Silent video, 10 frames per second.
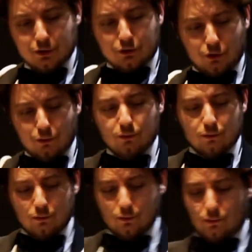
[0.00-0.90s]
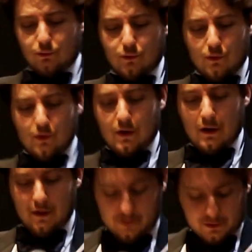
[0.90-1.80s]
2,
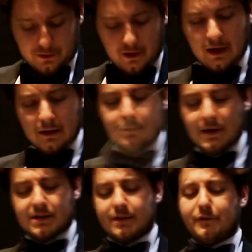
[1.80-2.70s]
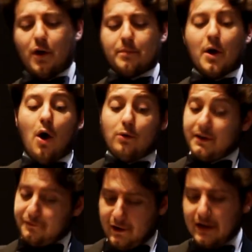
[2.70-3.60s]
3 pieces of rope. Or
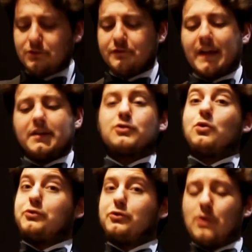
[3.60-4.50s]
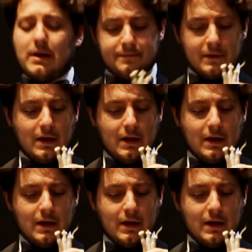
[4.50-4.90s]
in French, that is un, deux, trois.